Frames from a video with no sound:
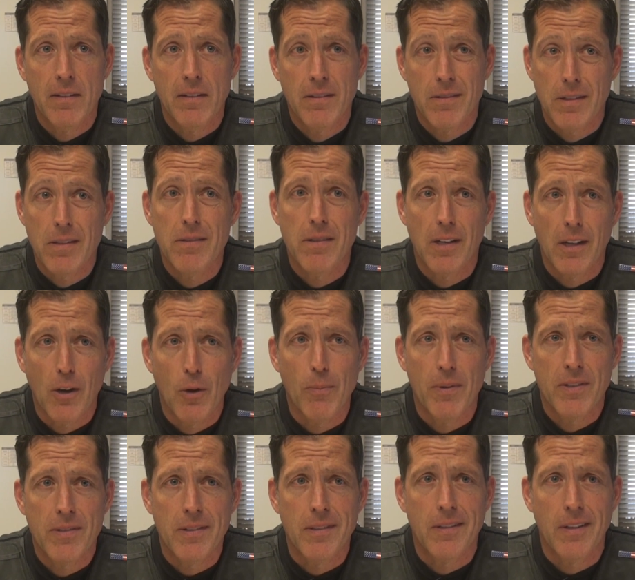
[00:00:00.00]
It's easy to go
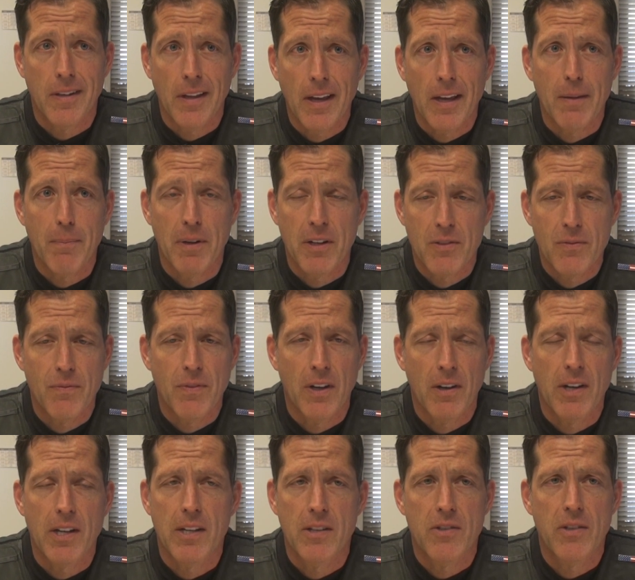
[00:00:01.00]
missing today, but it's
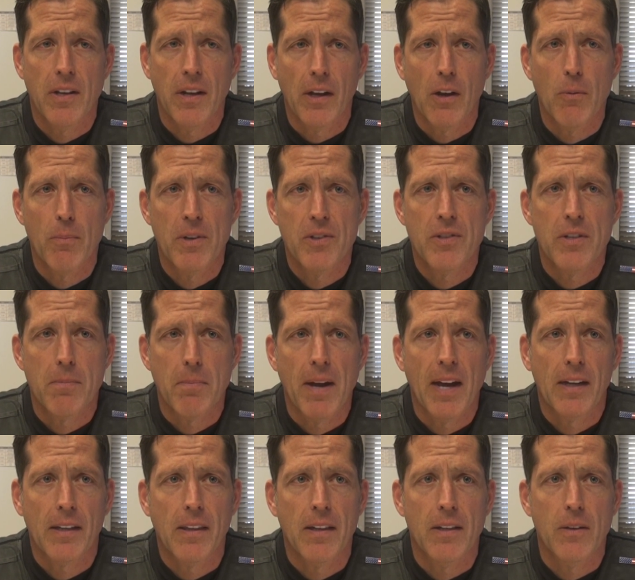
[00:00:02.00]
very easy to go missing
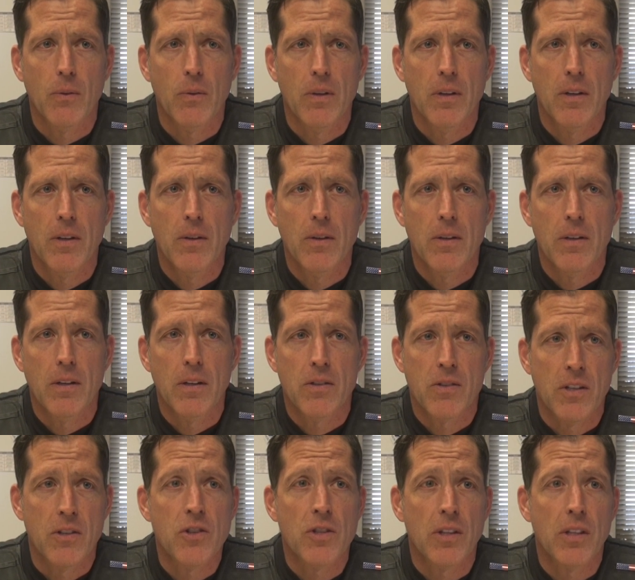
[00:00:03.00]
back then,
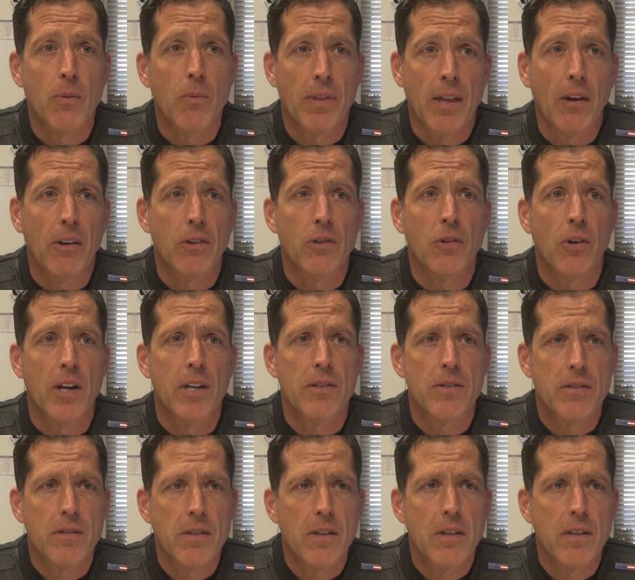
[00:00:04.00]
essentially without a trace.